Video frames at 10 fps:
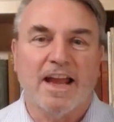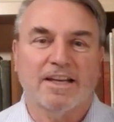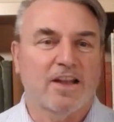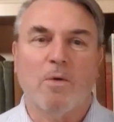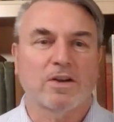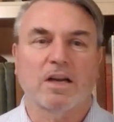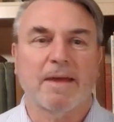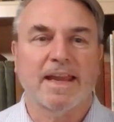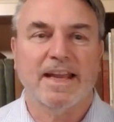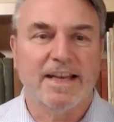No one's going to
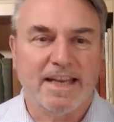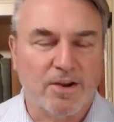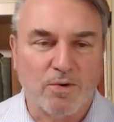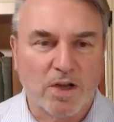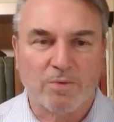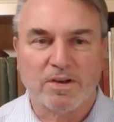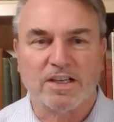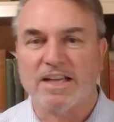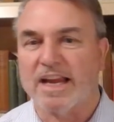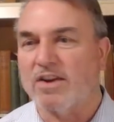make it illegal. No one's going
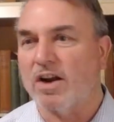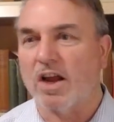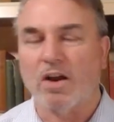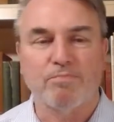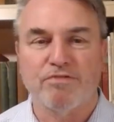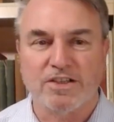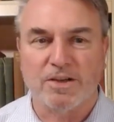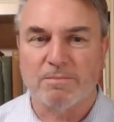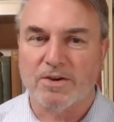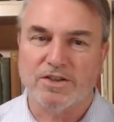to say you're going to go to
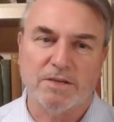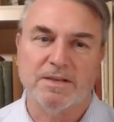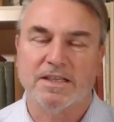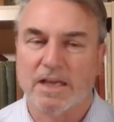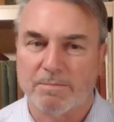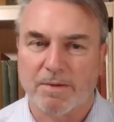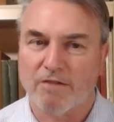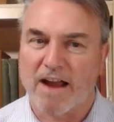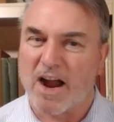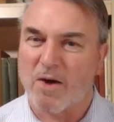prison because you've been sleeping
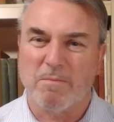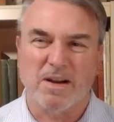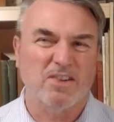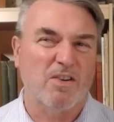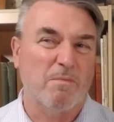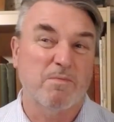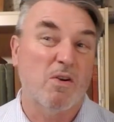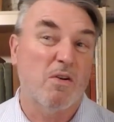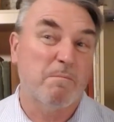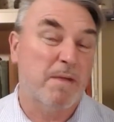around, but you're
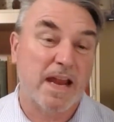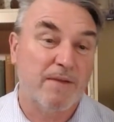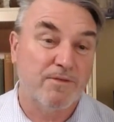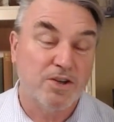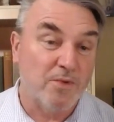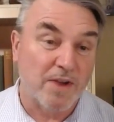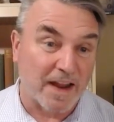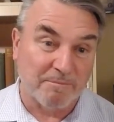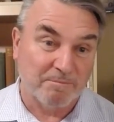a pig for doing it,